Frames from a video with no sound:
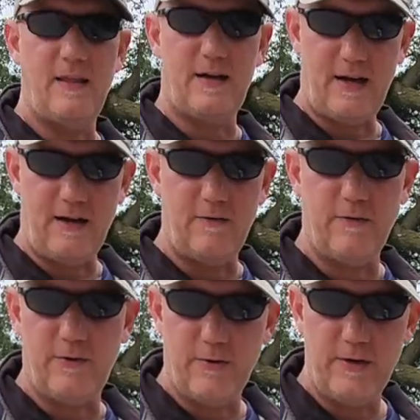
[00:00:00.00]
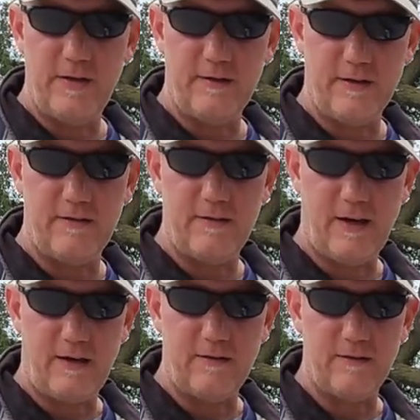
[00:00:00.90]
let it idle for 30 to 60
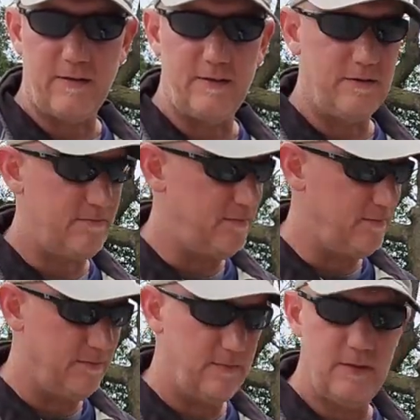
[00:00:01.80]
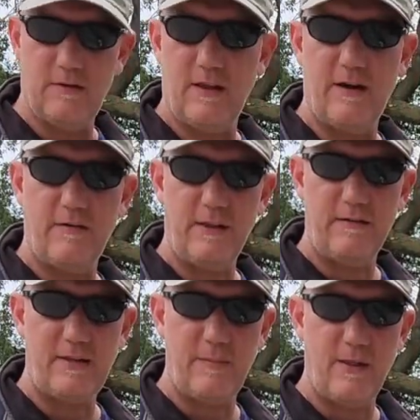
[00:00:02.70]
seconds and just let everything
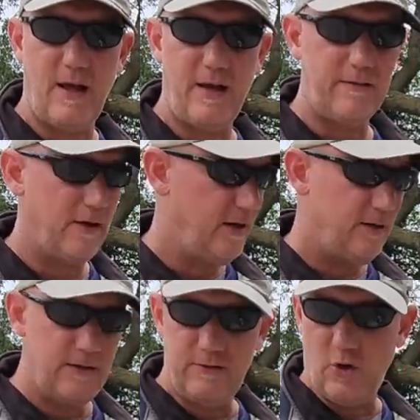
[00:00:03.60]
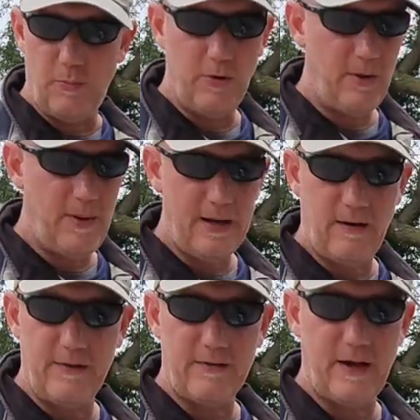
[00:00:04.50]
stabilize. Don't put it back
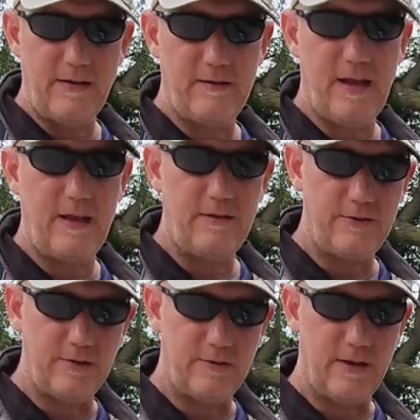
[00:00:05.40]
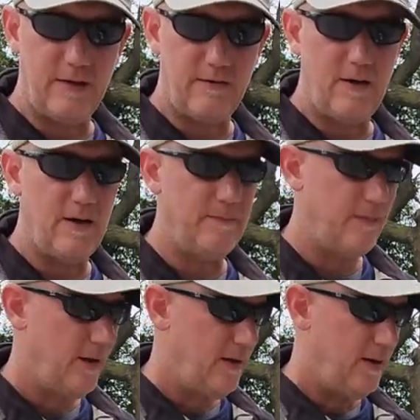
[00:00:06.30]
on the side stand. Just let it run.
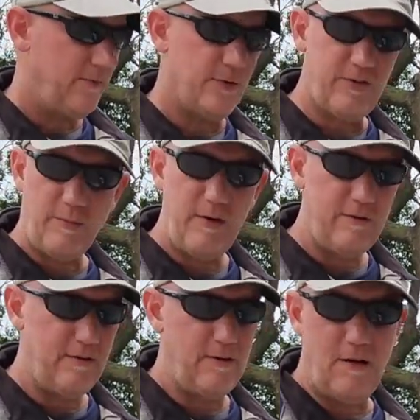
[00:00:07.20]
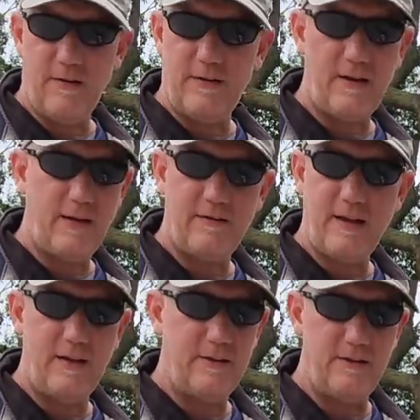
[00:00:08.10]
For some reason on the side
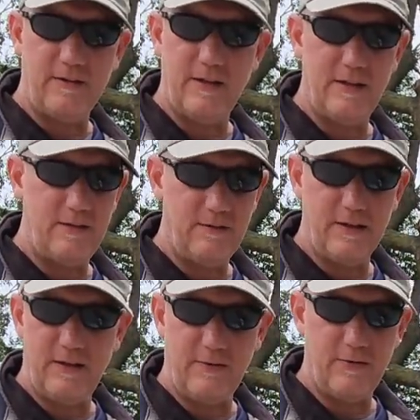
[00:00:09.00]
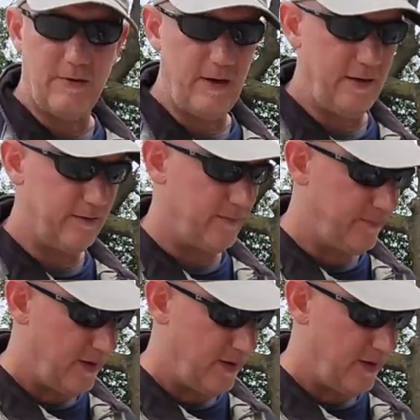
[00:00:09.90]
stand, you'll get different readings.